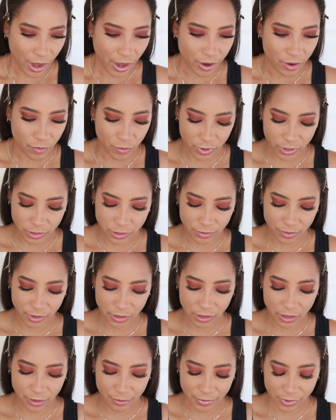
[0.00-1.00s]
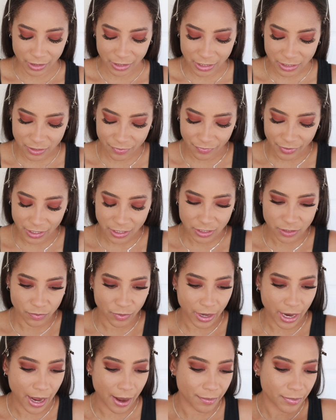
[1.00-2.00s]
don't want it to be clumpy. Let's fix
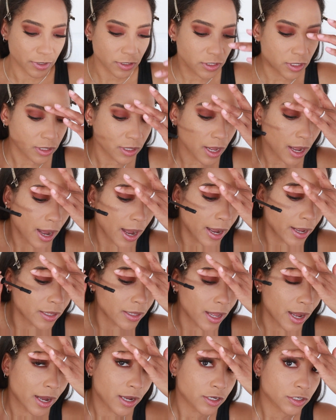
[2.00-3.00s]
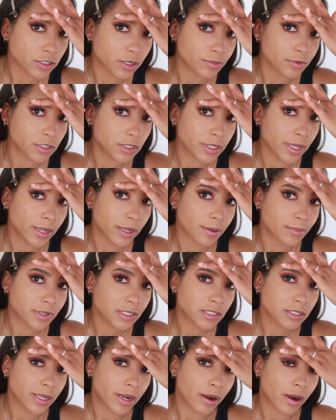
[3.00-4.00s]
what happened to the eyelash. I'm just taking a
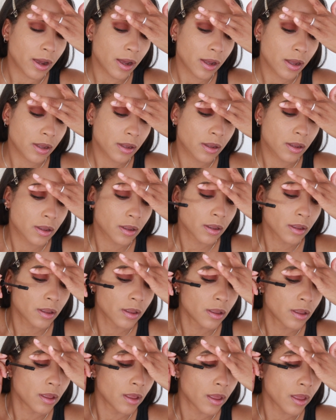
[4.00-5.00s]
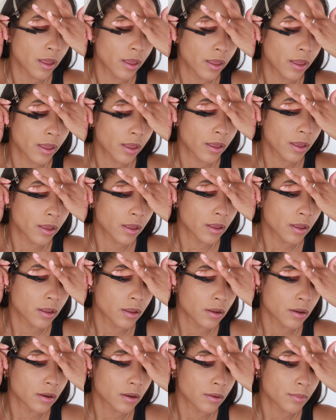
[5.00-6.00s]
mascara
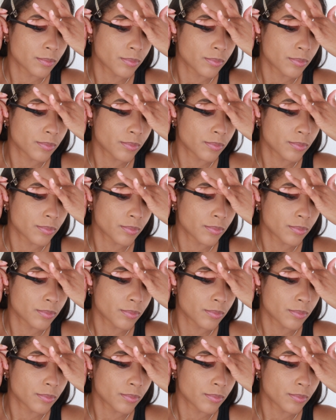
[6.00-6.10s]
and